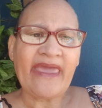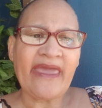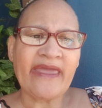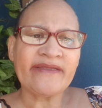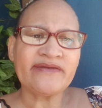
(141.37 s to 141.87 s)

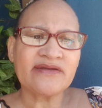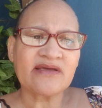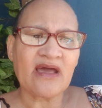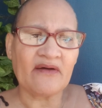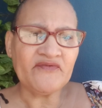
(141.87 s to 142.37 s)

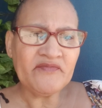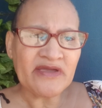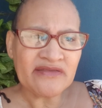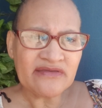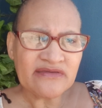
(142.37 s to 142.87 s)
and
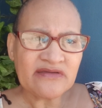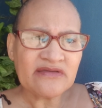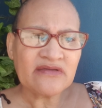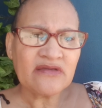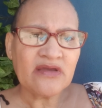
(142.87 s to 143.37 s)
government,
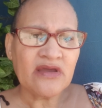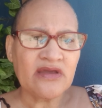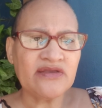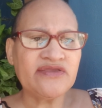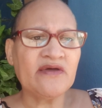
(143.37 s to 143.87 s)

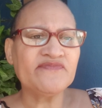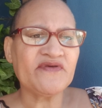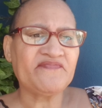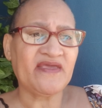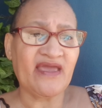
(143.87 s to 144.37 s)
in terms
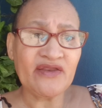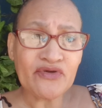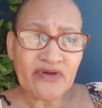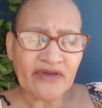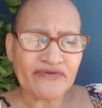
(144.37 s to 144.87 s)
of the
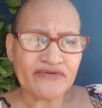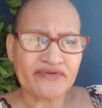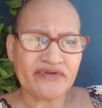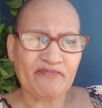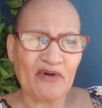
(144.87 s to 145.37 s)

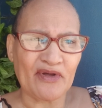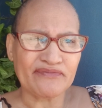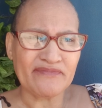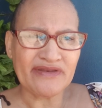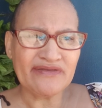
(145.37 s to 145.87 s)
education
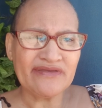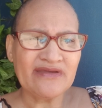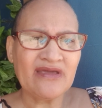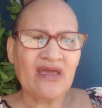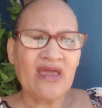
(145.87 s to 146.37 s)
department,
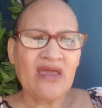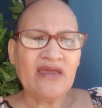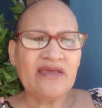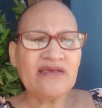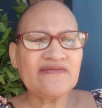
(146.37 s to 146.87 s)

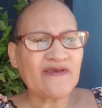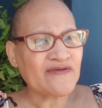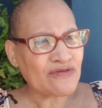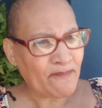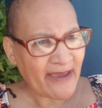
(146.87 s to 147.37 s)
is
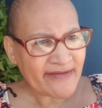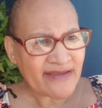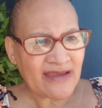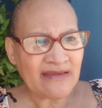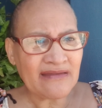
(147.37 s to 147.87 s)

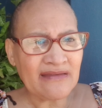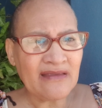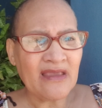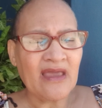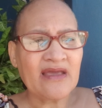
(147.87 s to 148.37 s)

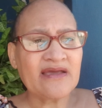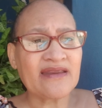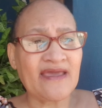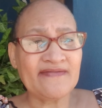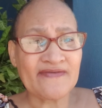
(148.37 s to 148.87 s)
expecting
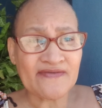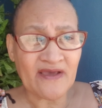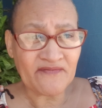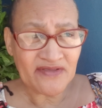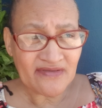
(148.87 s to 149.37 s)
grade
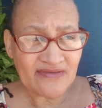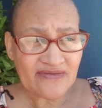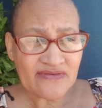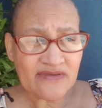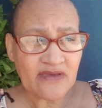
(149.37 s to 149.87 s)

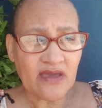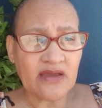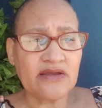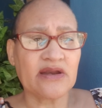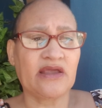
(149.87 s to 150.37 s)
7s
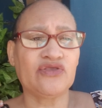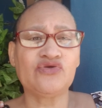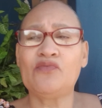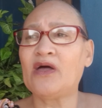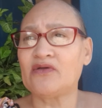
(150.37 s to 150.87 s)
in grade
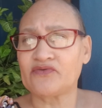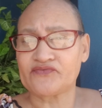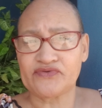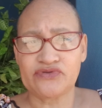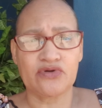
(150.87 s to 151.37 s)
12
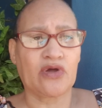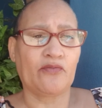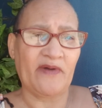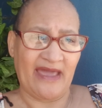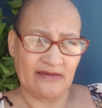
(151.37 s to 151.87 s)
to go
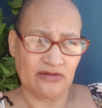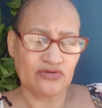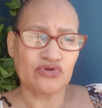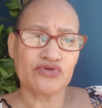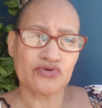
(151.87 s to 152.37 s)
back
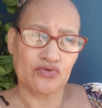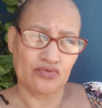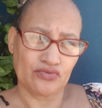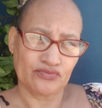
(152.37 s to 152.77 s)
to school.